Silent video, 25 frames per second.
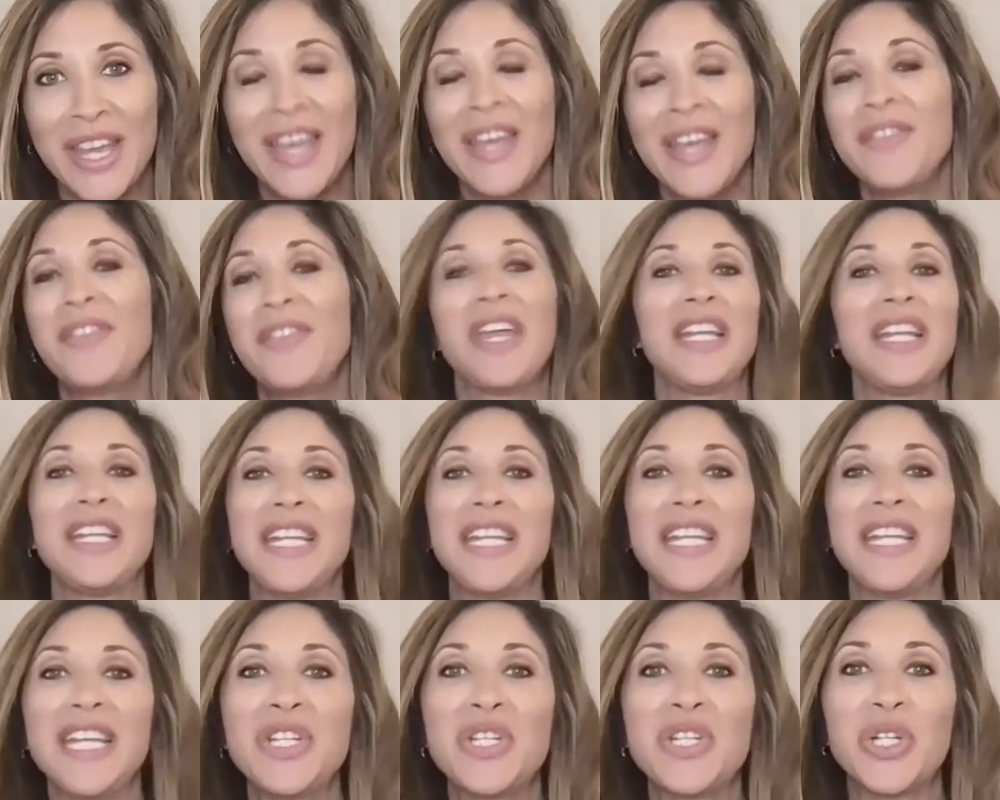They
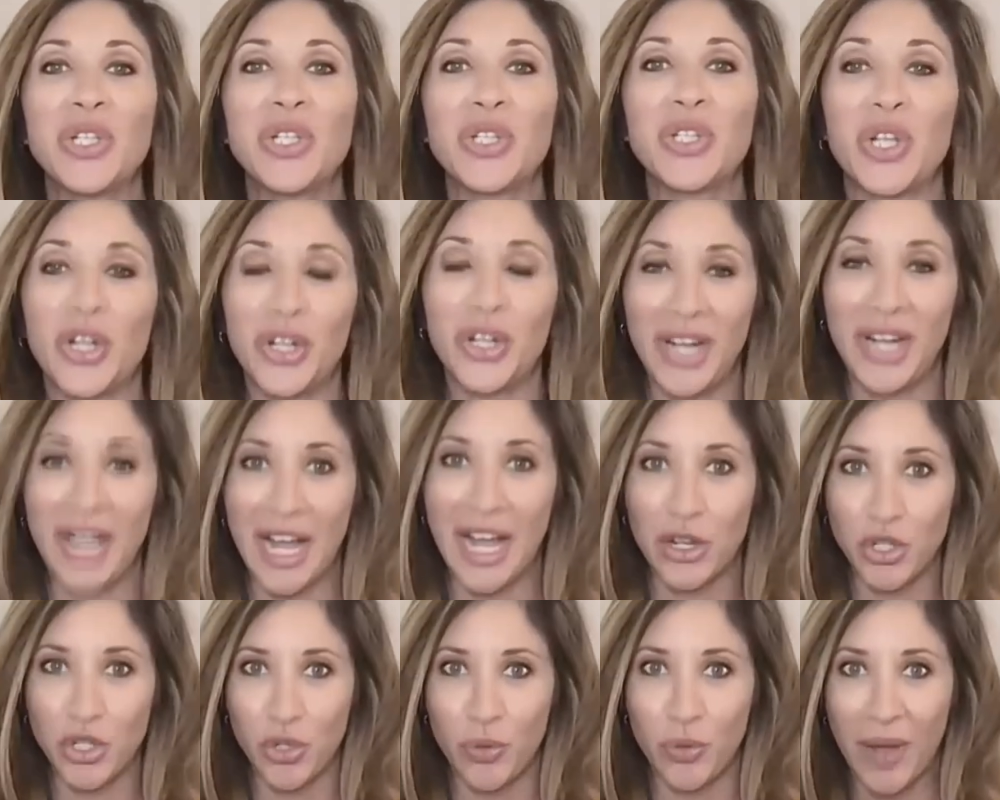need to learn how
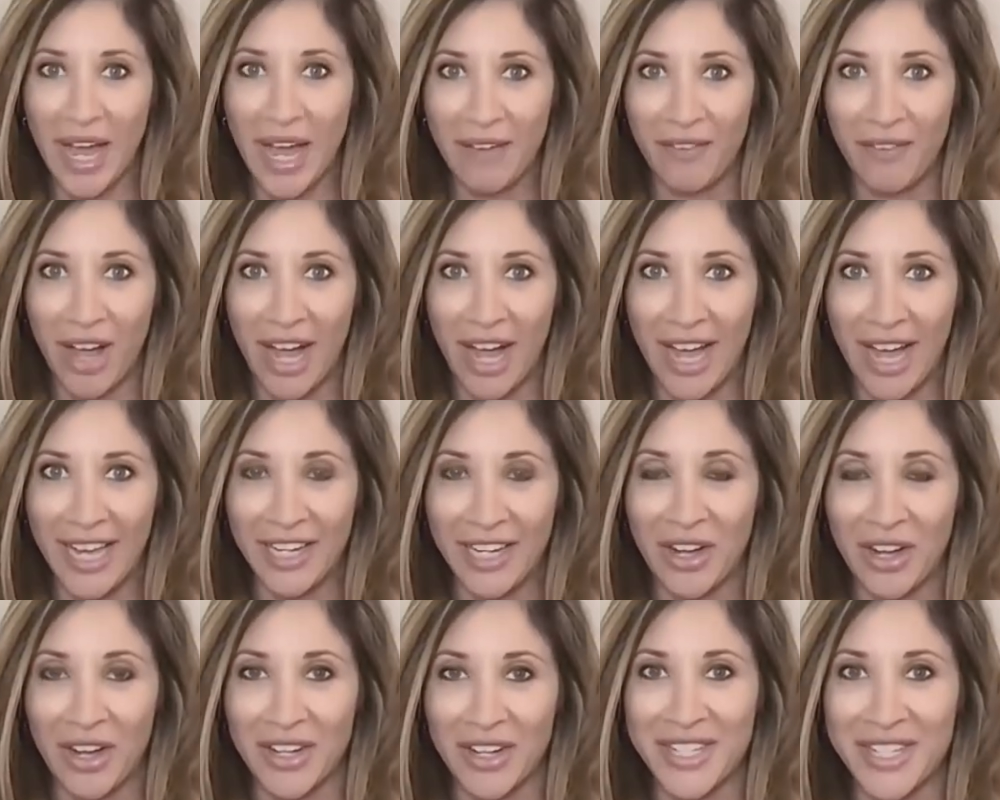to have eye
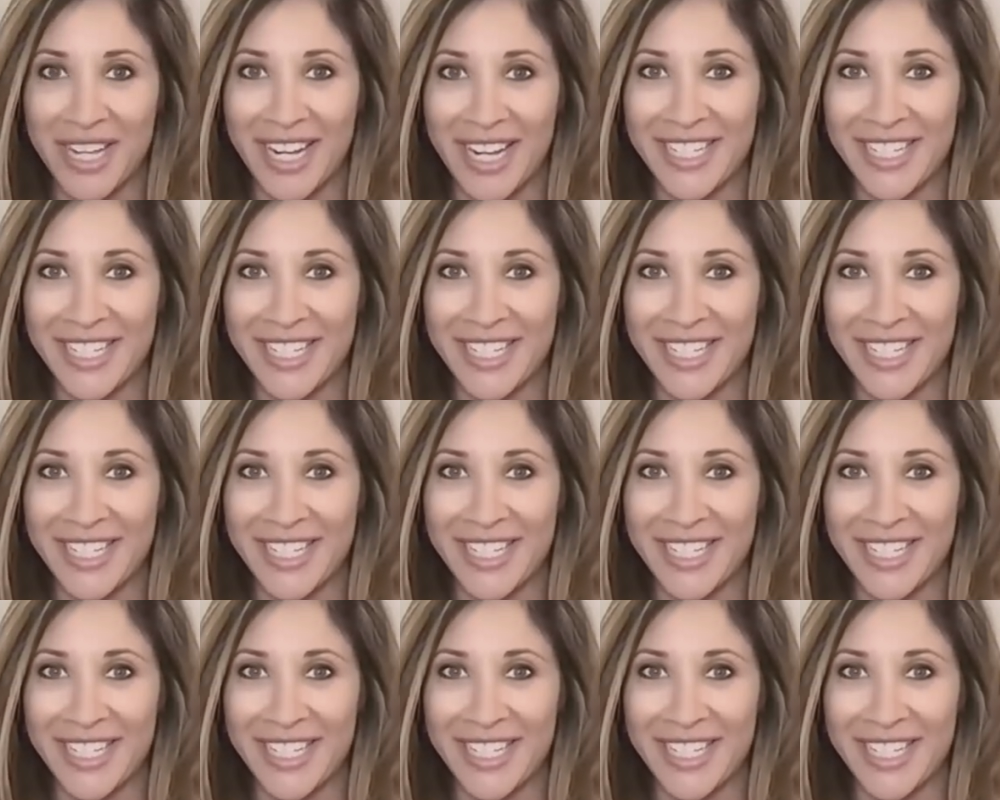contact.